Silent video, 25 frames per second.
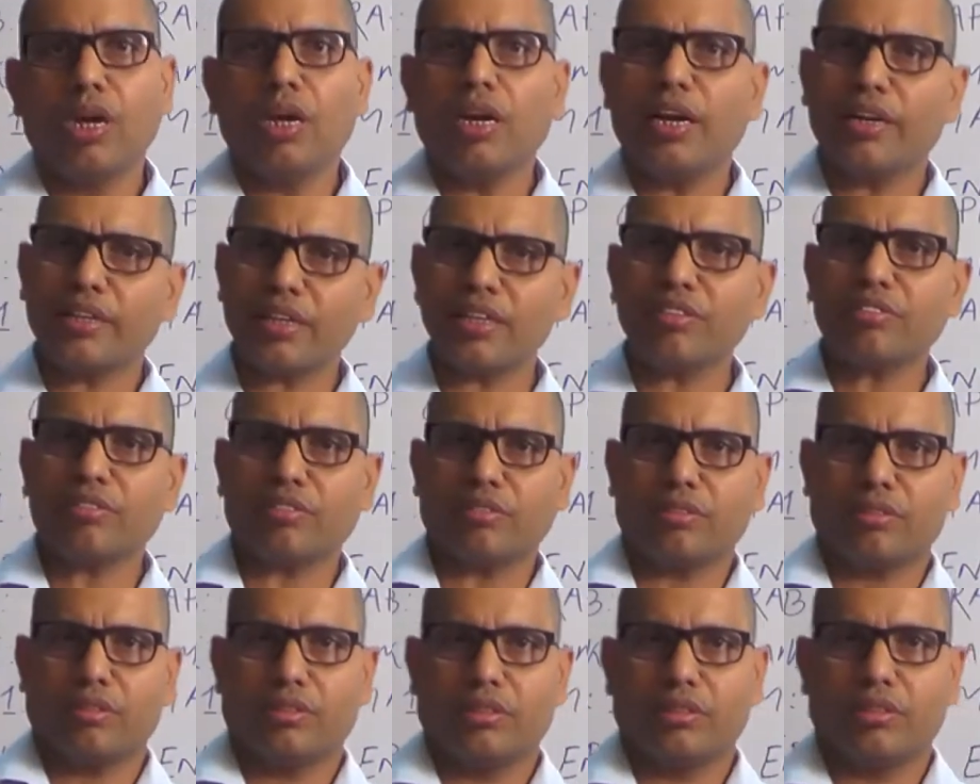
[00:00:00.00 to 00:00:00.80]
Let
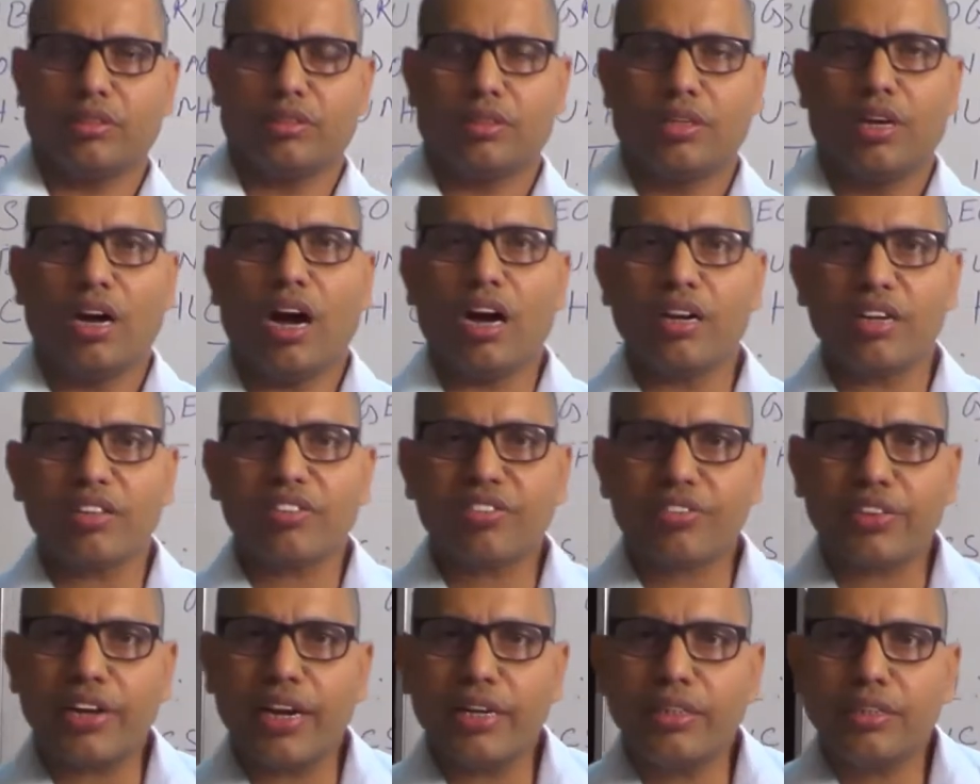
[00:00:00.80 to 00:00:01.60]
us
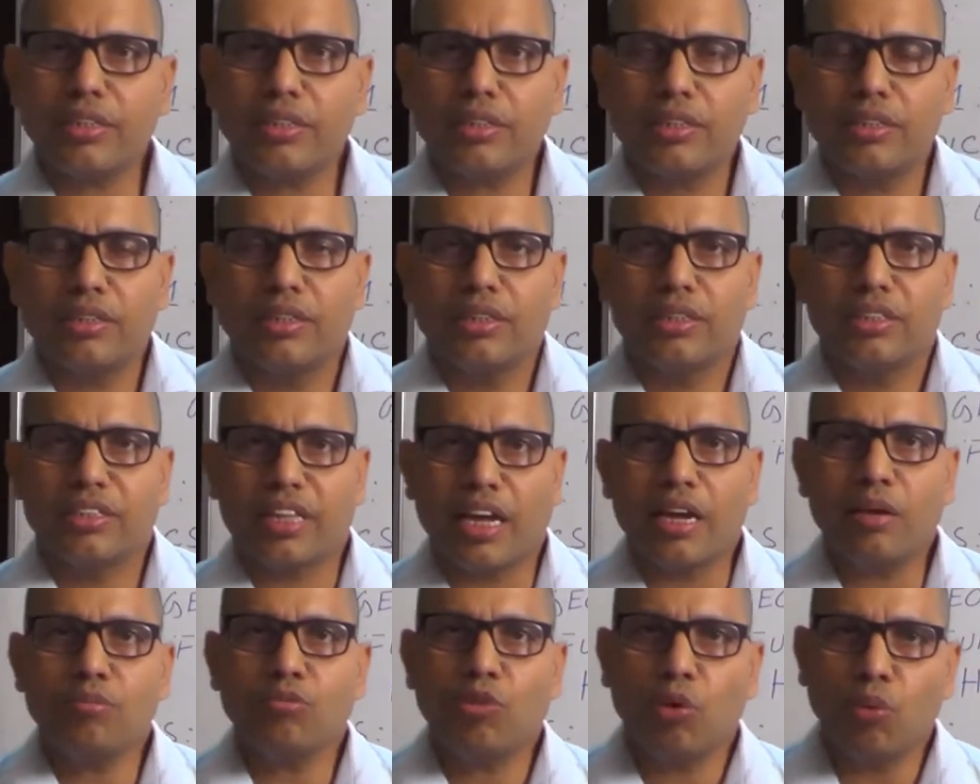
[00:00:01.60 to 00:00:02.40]
understand
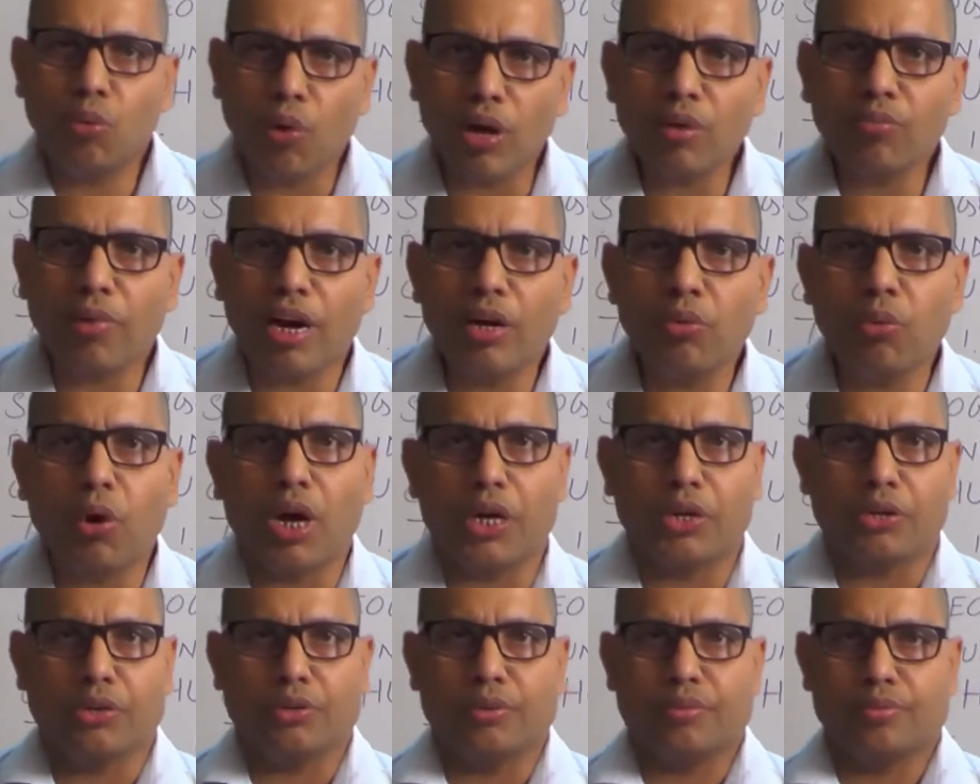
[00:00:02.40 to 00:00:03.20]
them one by
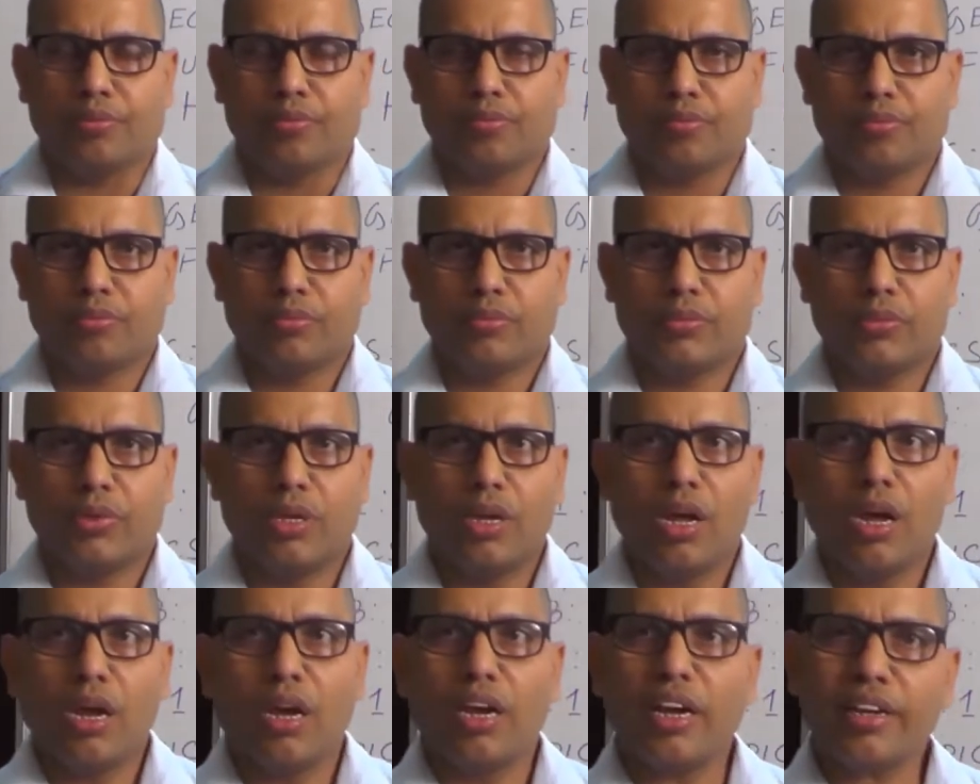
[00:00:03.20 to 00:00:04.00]
one.
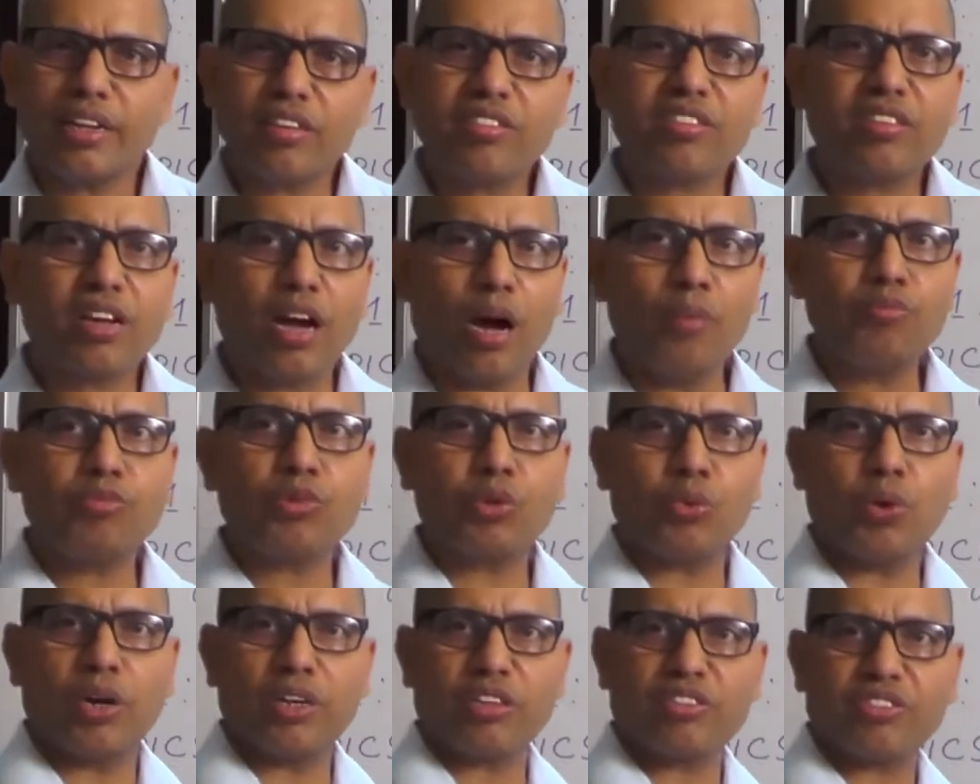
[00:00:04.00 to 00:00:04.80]
Let us
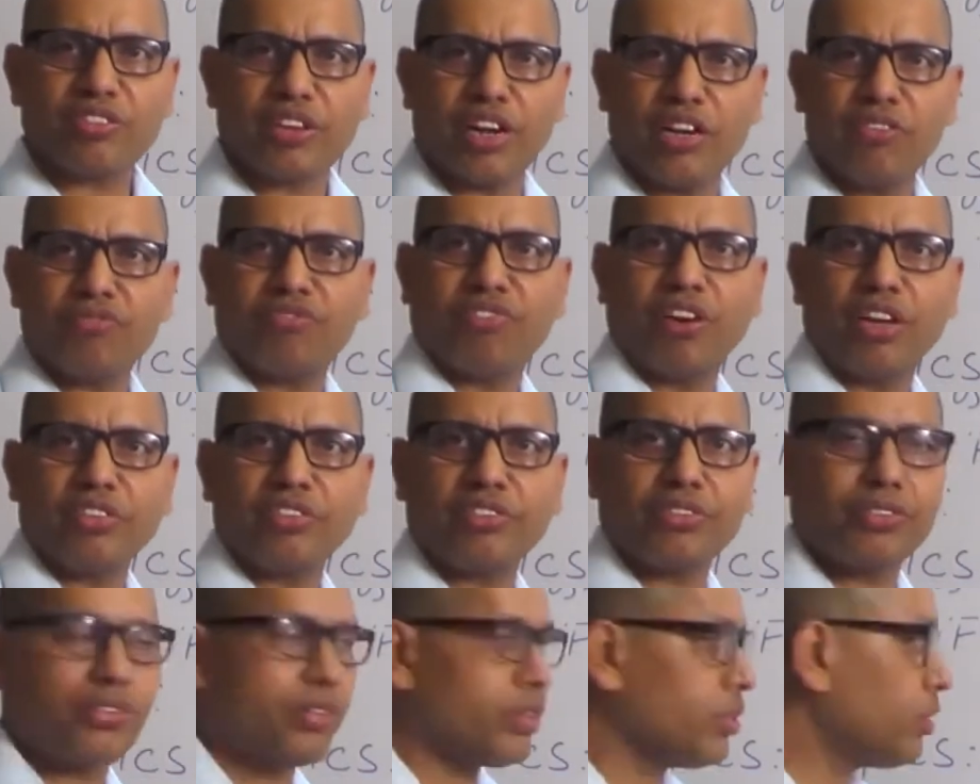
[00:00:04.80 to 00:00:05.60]
come to understand
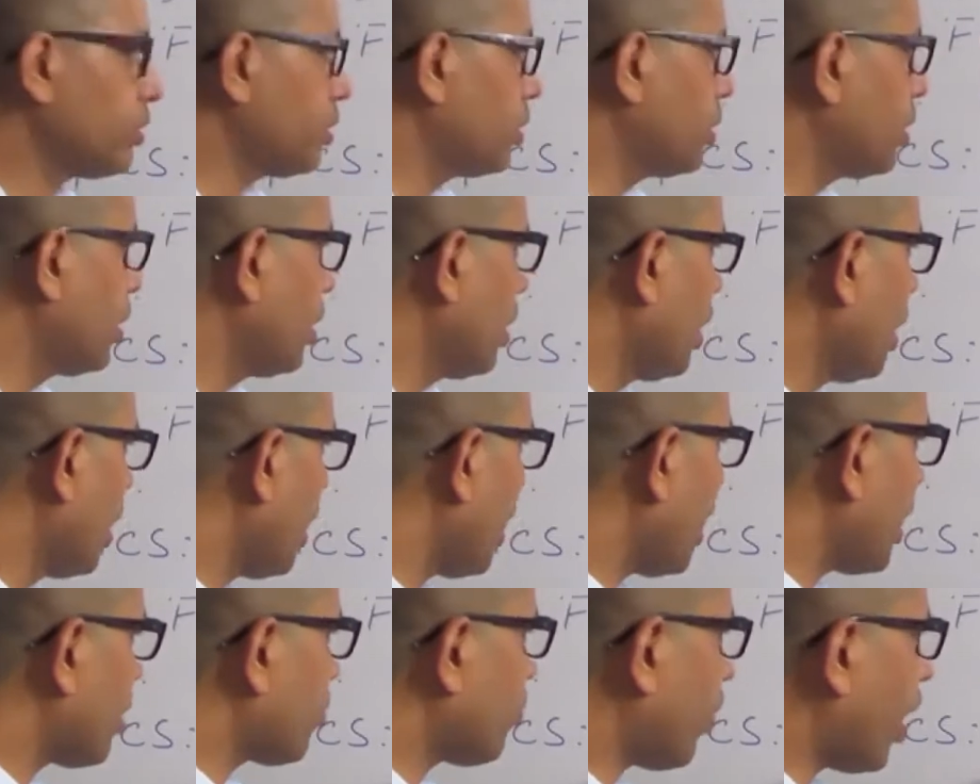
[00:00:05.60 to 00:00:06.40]
first
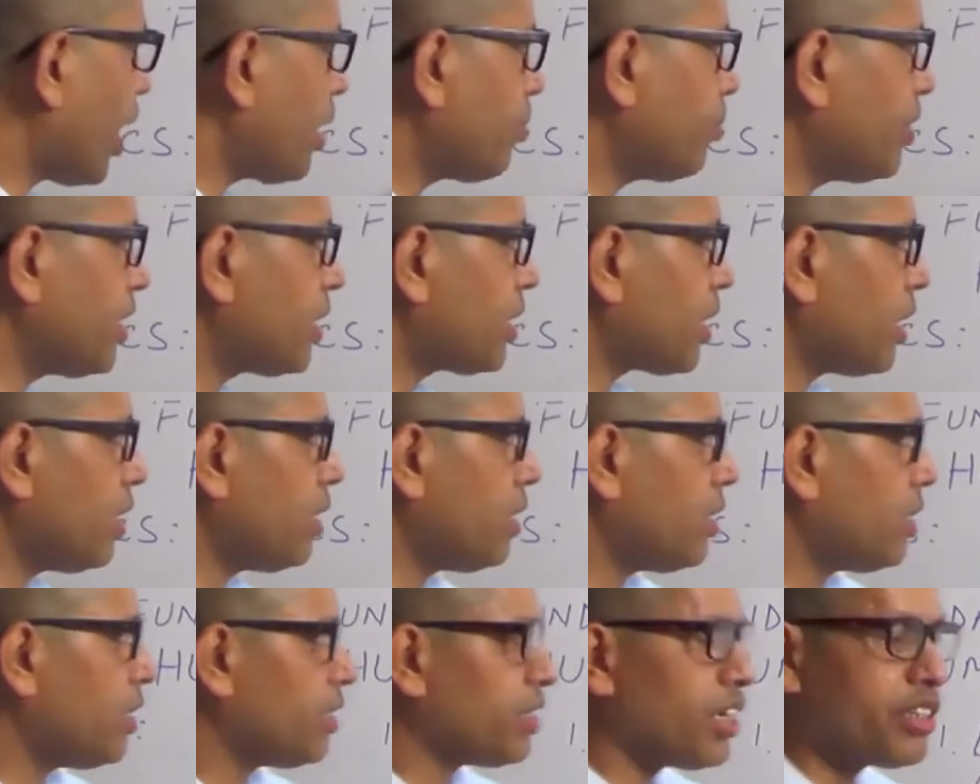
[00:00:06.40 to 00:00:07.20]

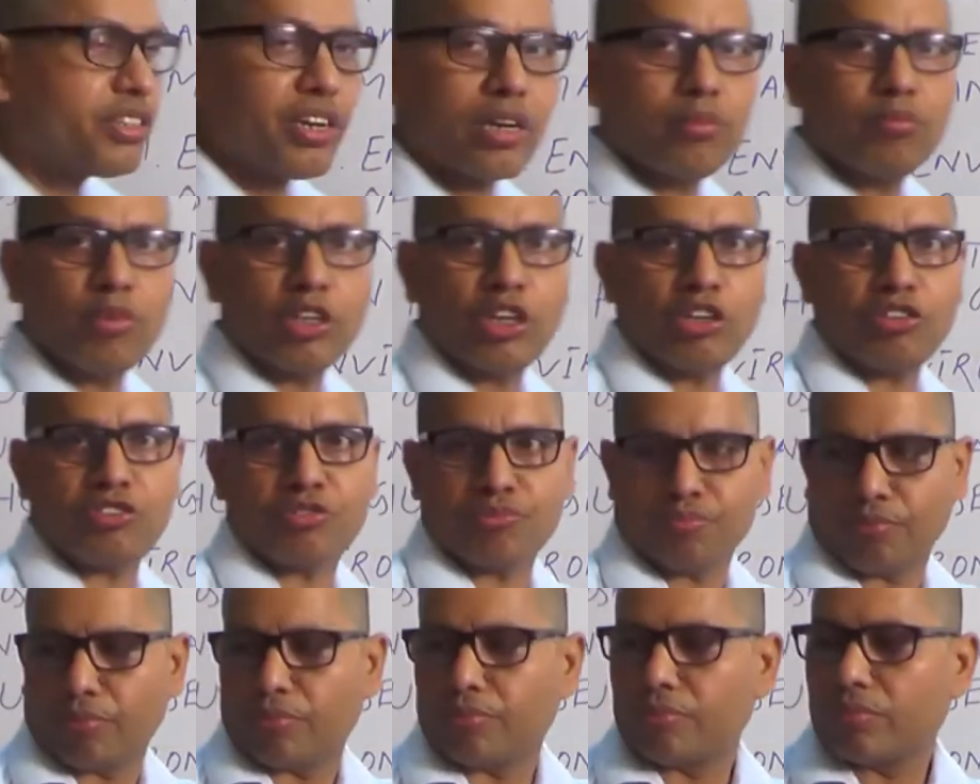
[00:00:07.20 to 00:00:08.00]
environmental
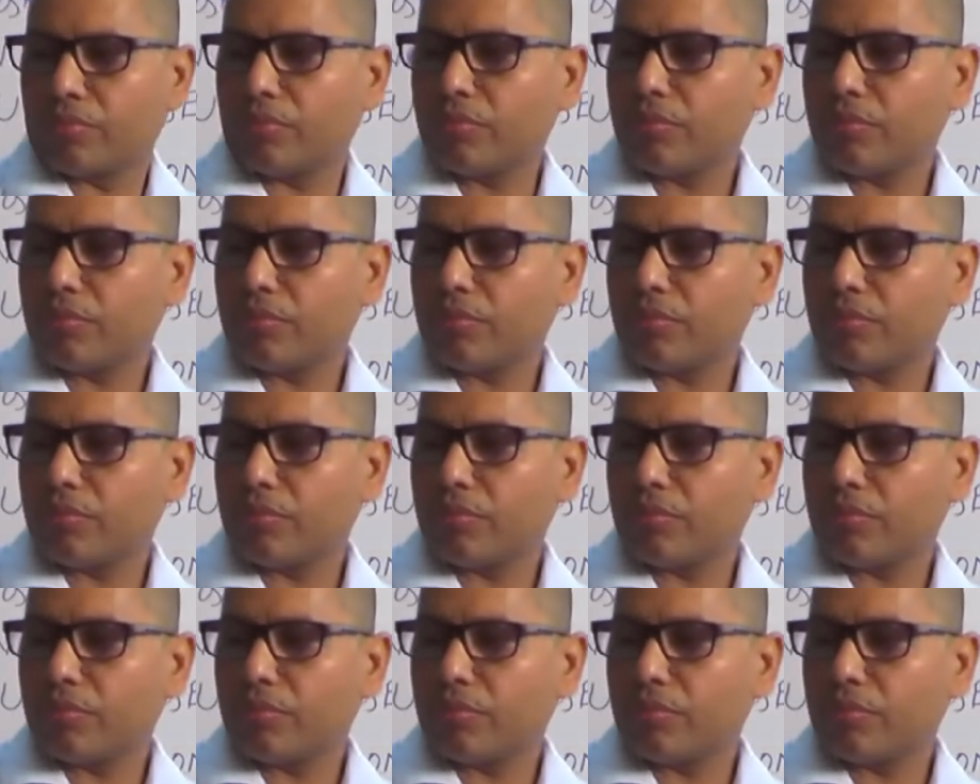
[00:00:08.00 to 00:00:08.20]
determinism.